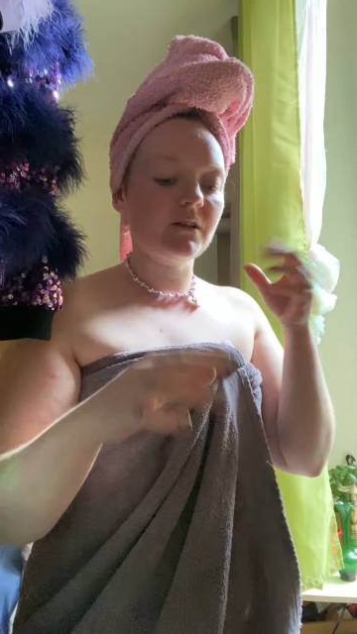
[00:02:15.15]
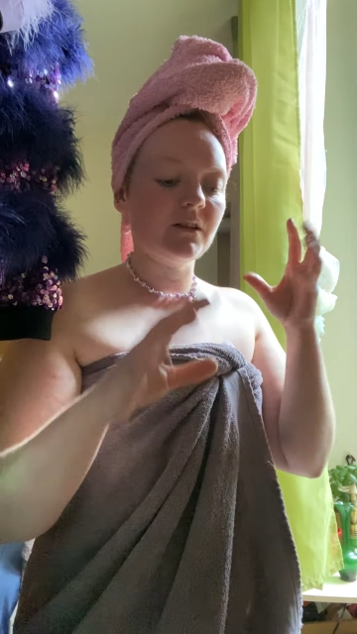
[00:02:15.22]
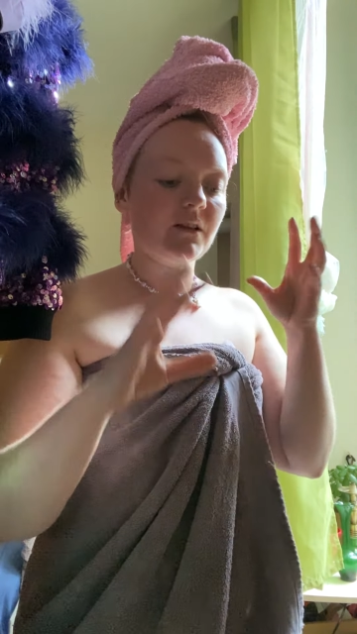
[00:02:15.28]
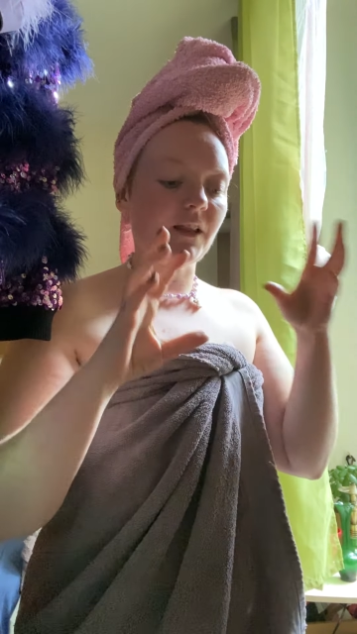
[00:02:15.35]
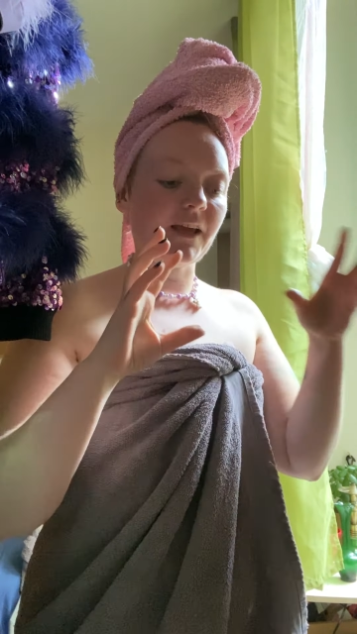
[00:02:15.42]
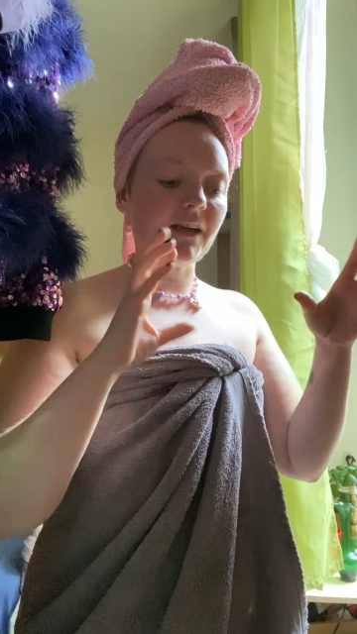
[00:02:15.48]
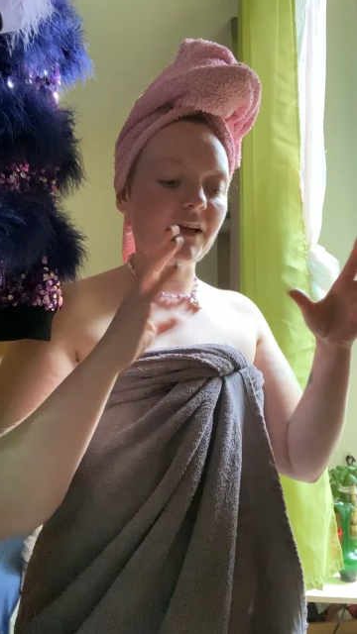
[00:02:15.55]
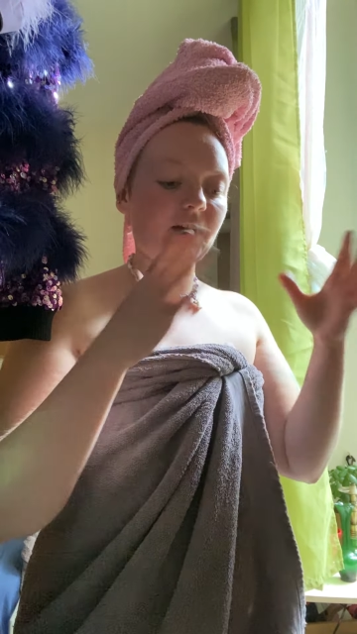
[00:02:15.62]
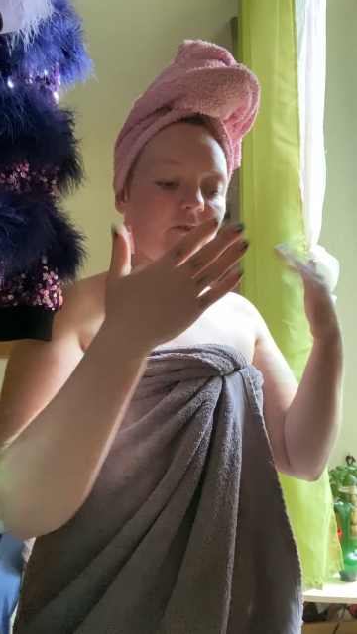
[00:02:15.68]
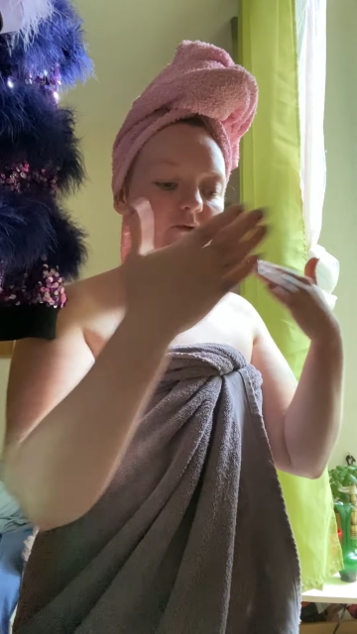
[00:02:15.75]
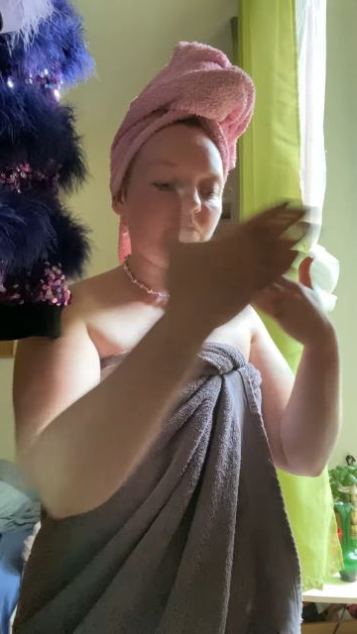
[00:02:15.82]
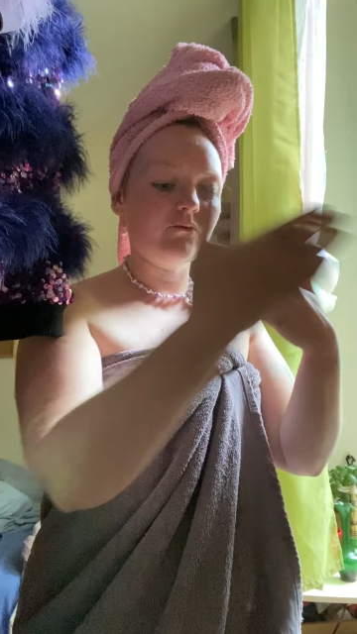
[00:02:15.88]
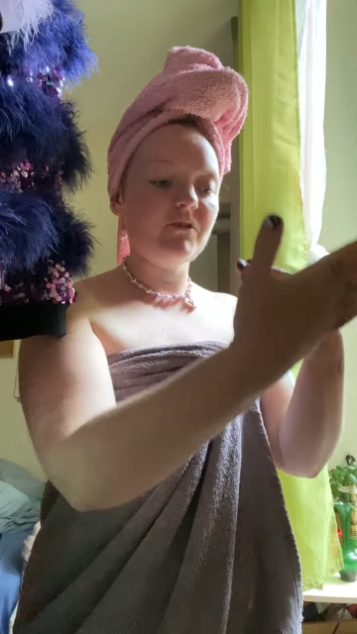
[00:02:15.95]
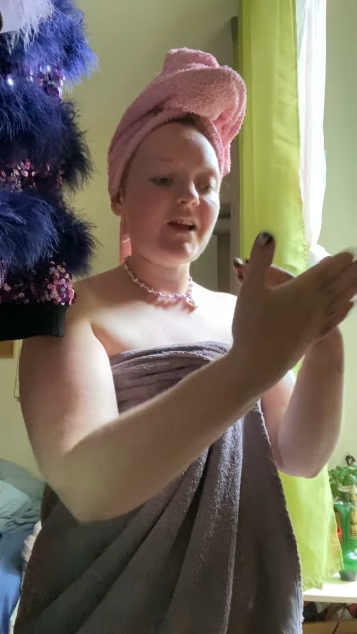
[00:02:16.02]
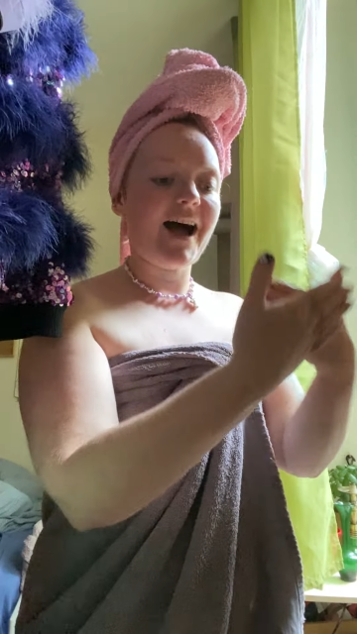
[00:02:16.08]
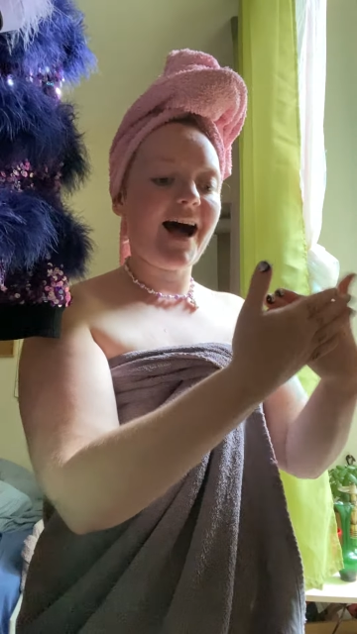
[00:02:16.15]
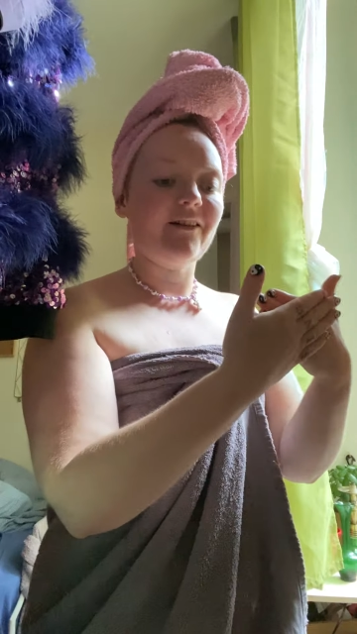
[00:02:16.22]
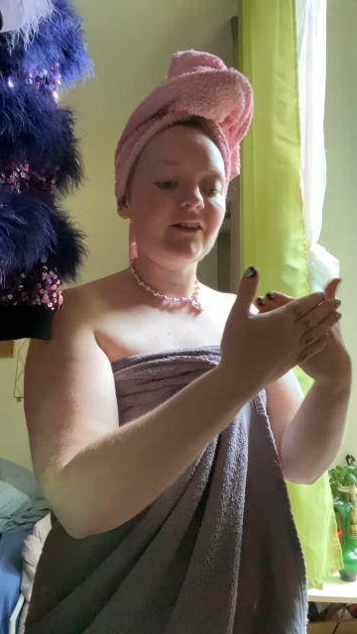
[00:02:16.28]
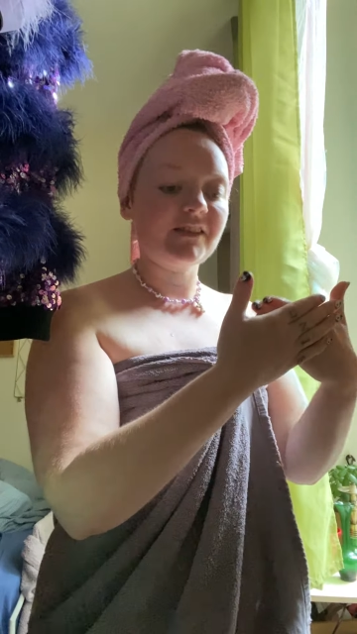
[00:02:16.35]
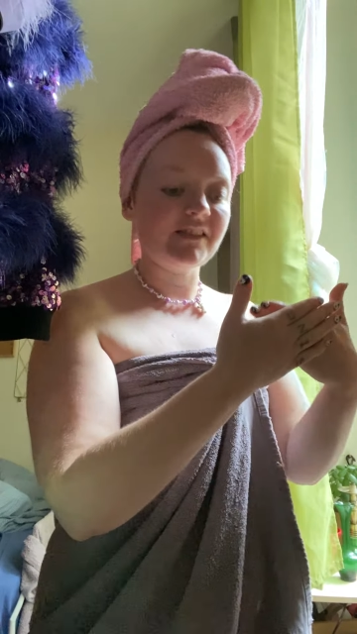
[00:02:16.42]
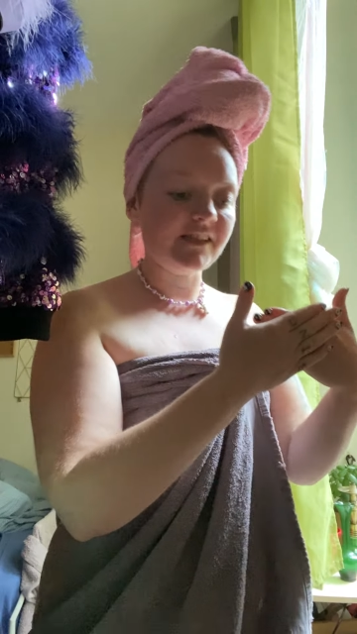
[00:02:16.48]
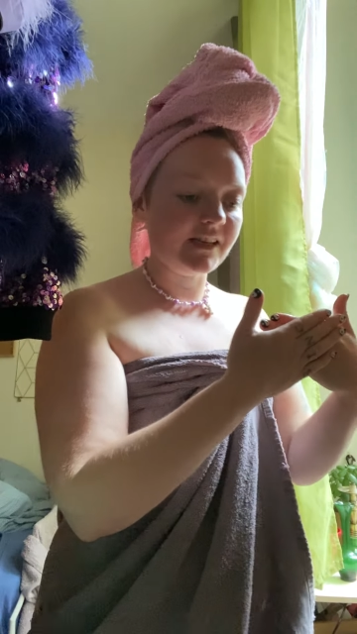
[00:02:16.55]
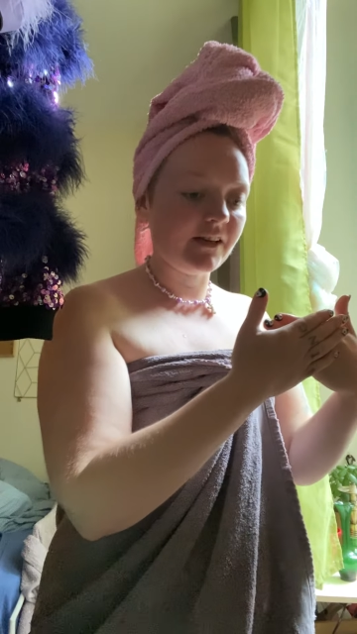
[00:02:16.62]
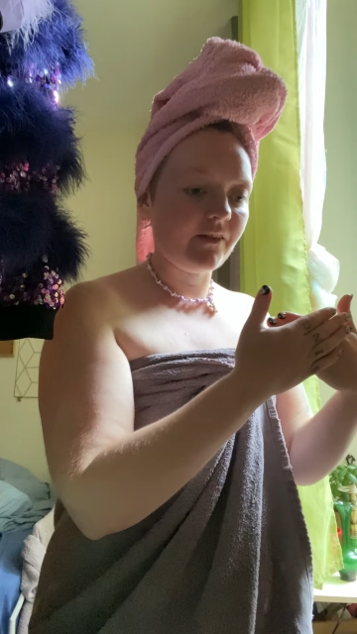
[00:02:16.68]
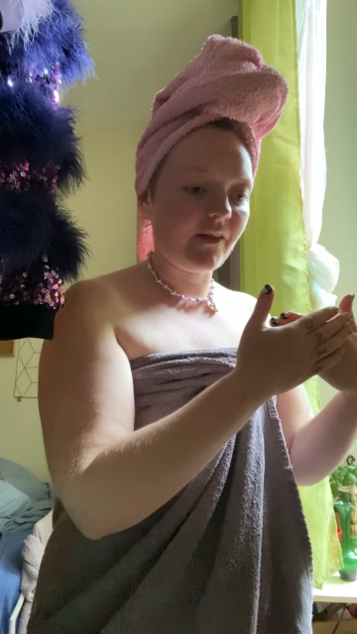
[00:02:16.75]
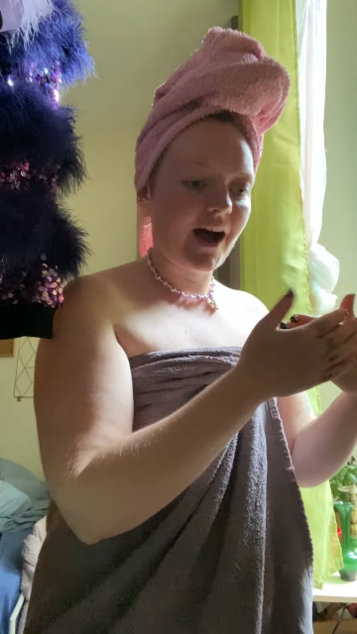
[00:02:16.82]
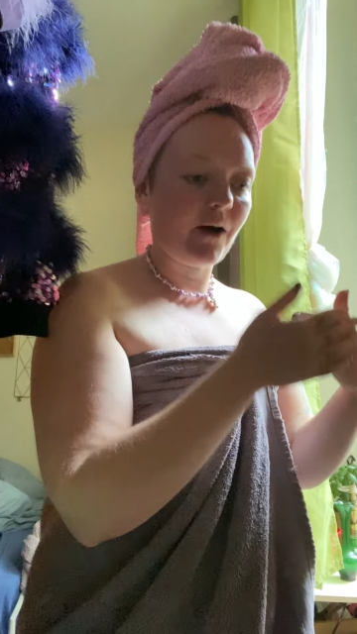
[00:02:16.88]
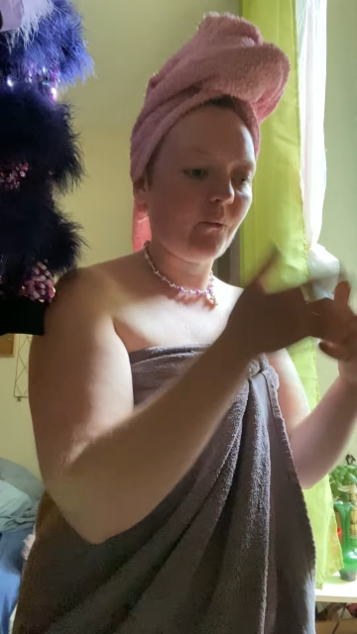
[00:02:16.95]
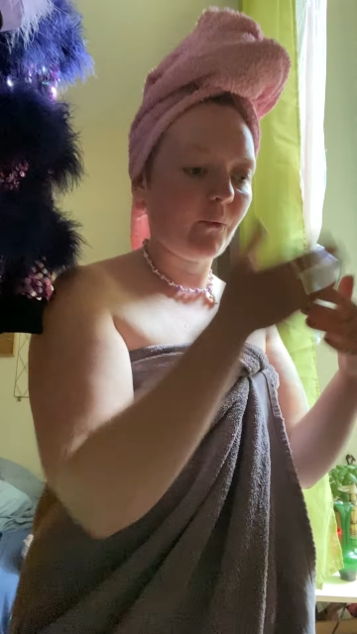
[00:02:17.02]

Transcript: like reality in that